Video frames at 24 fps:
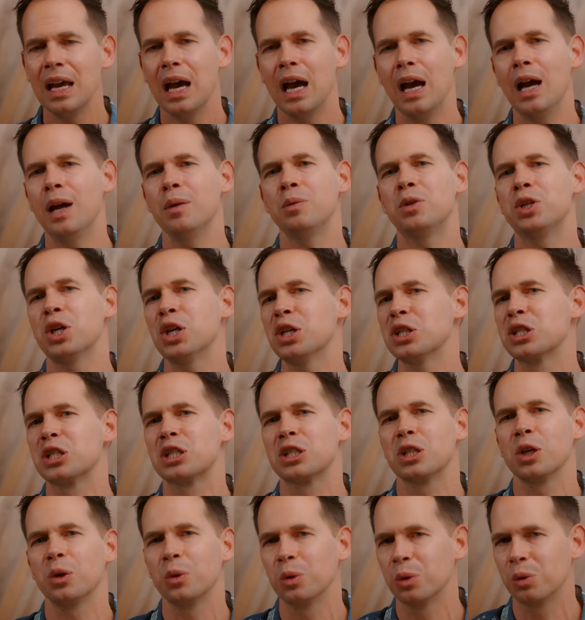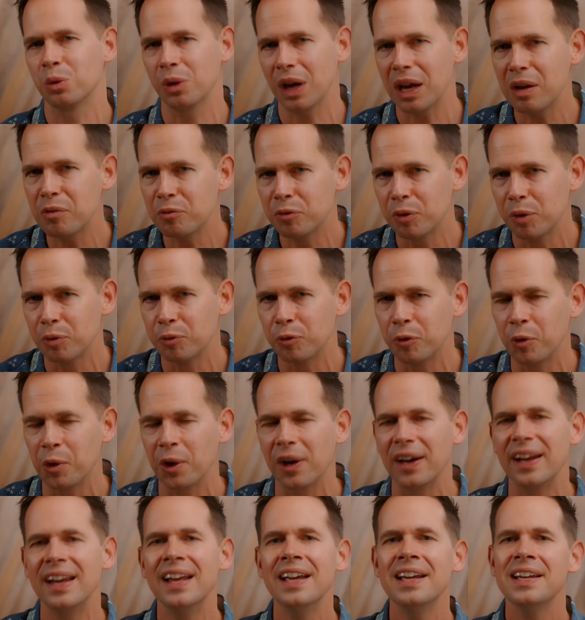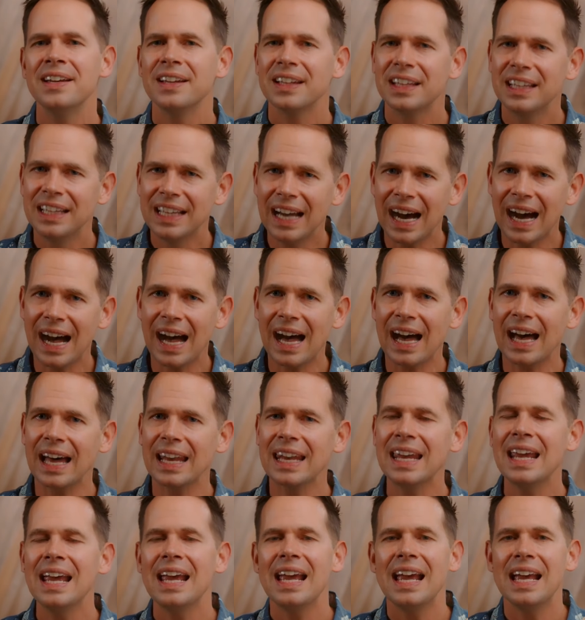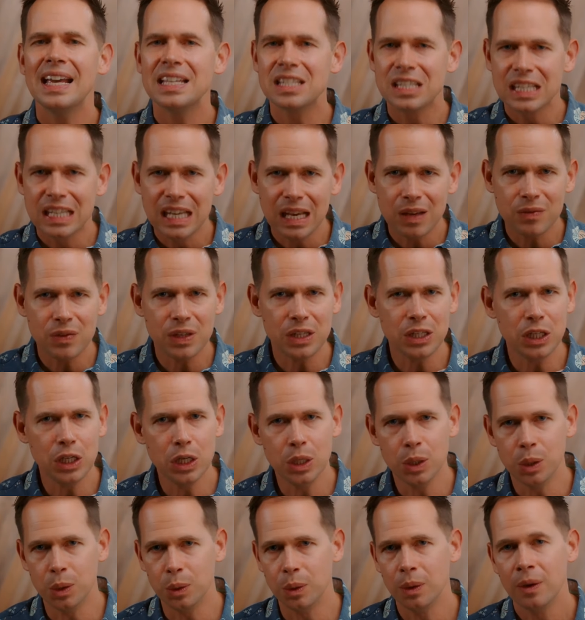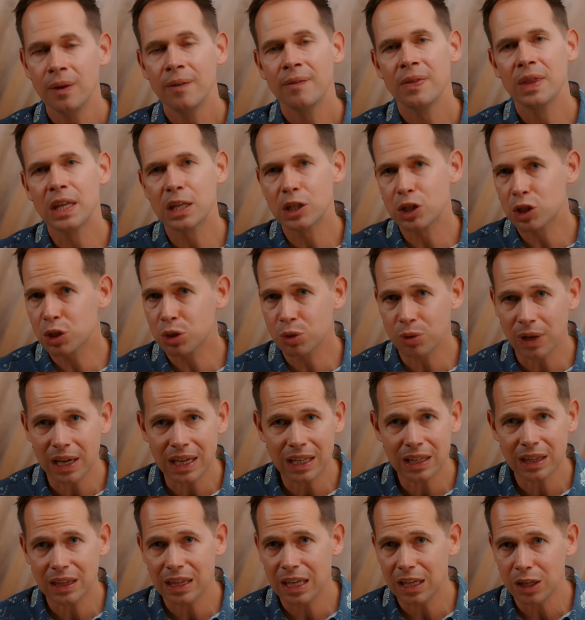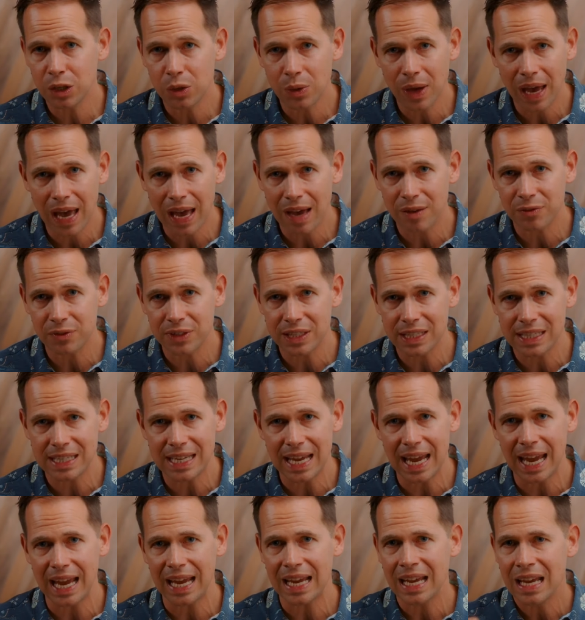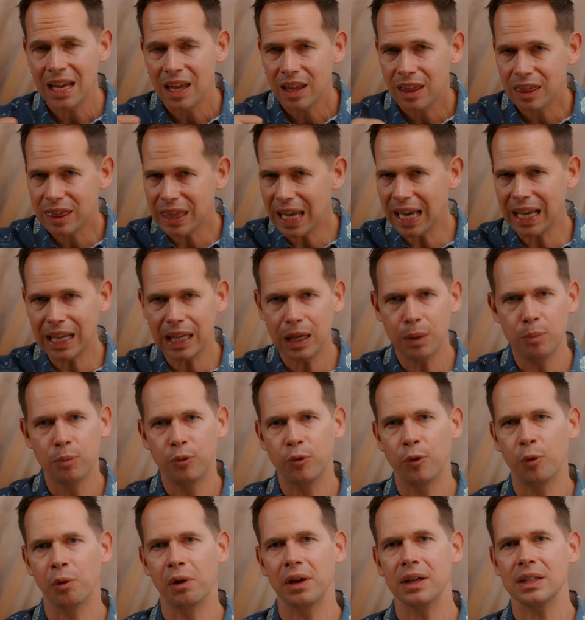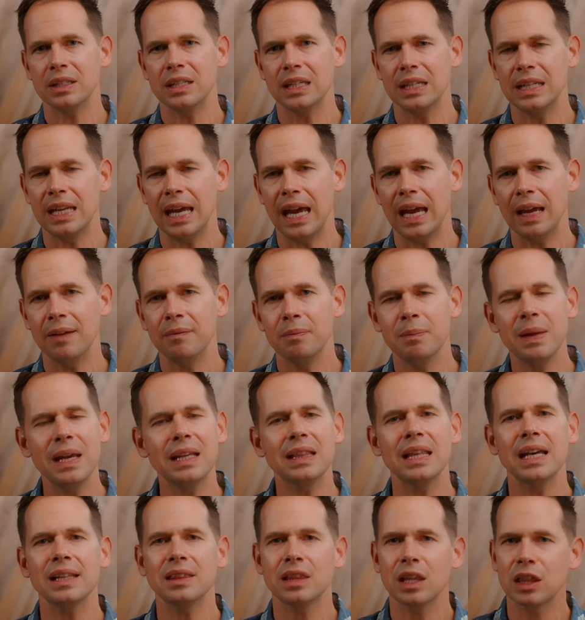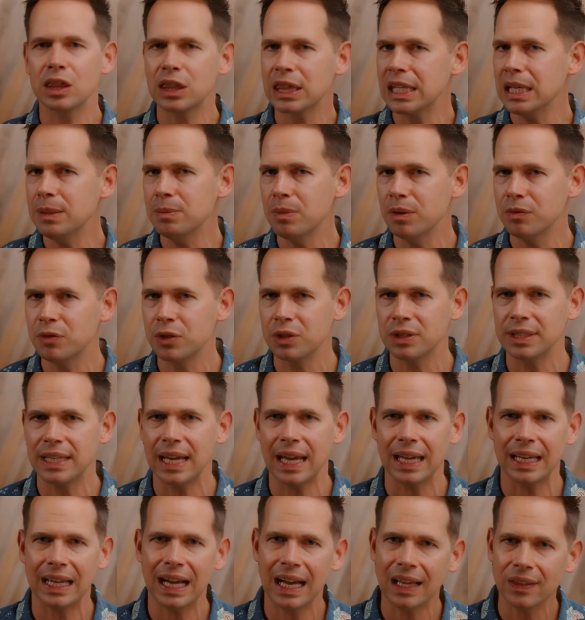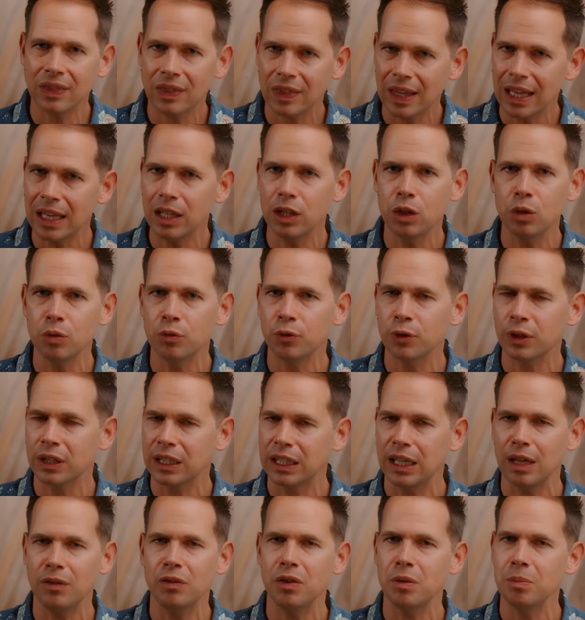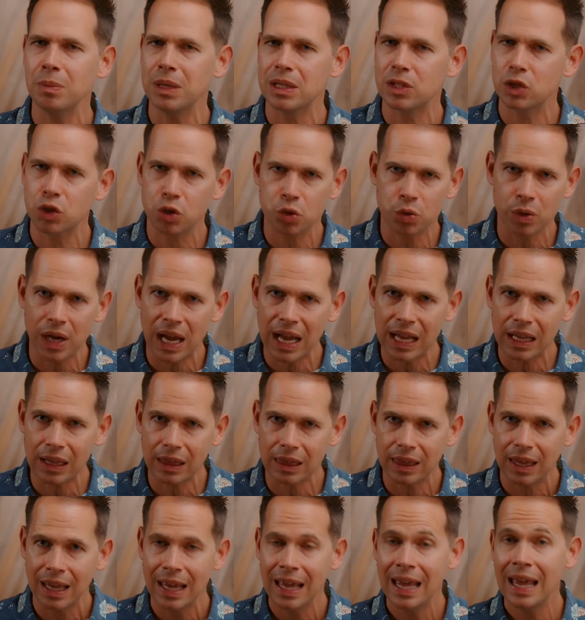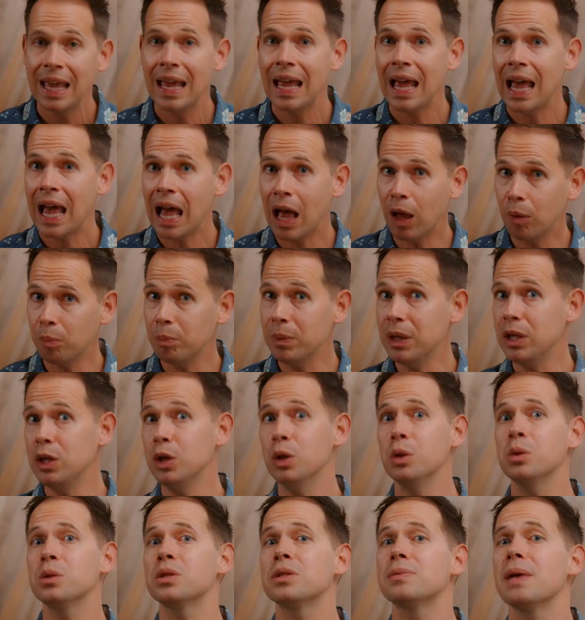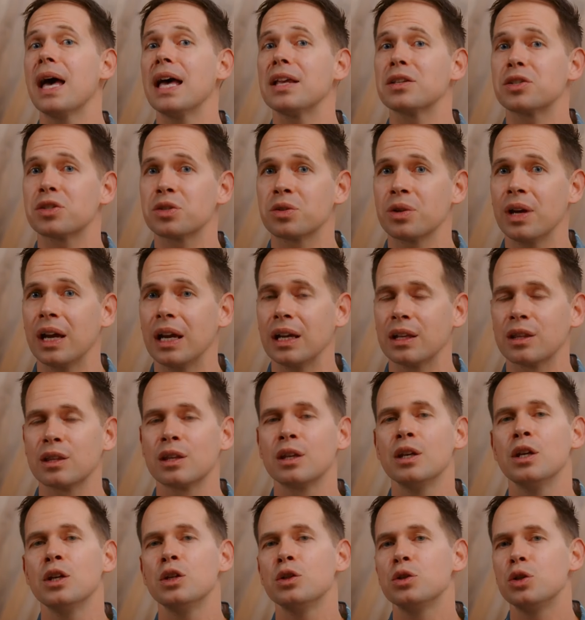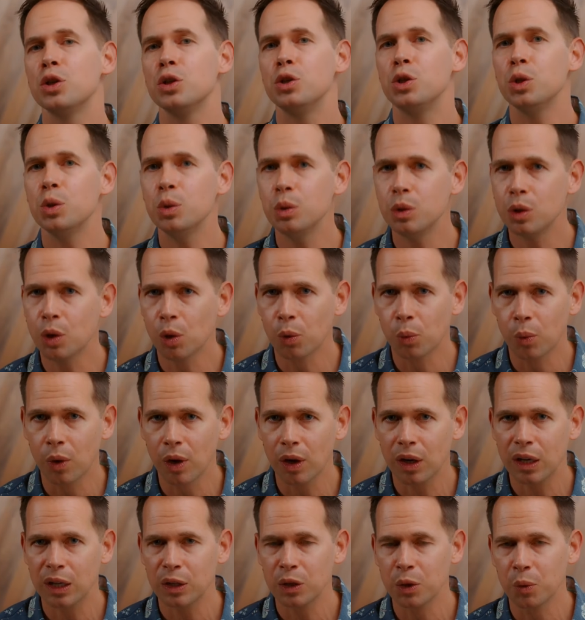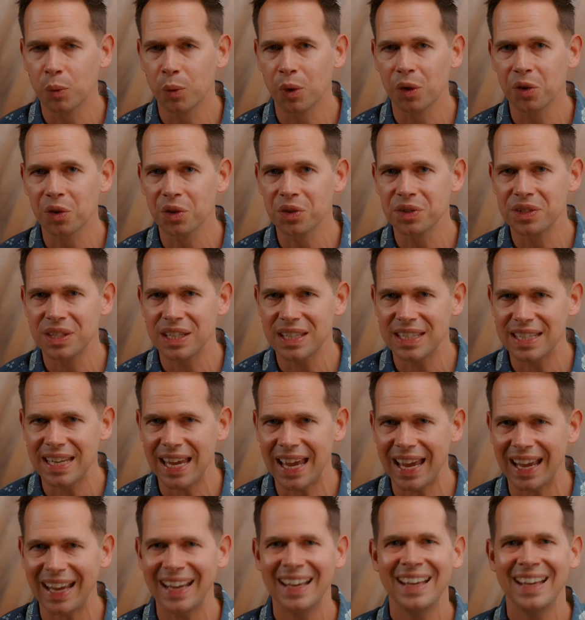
I'm just so grateful for it. God has given you the strength that you have today. Thank him for it today. Make that the theme of your day. God, thank you for giving me strength. Help me use that strength to do your work in the world today.